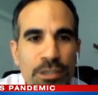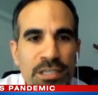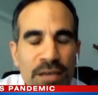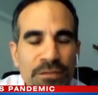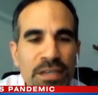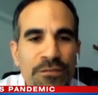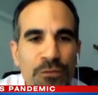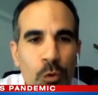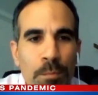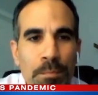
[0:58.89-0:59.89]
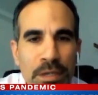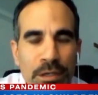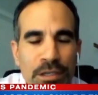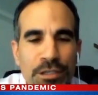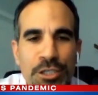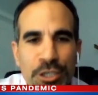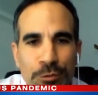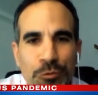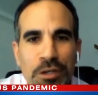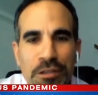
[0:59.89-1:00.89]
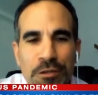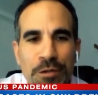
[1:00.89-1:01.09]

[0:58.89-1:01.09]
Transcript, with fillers: There are 74 million children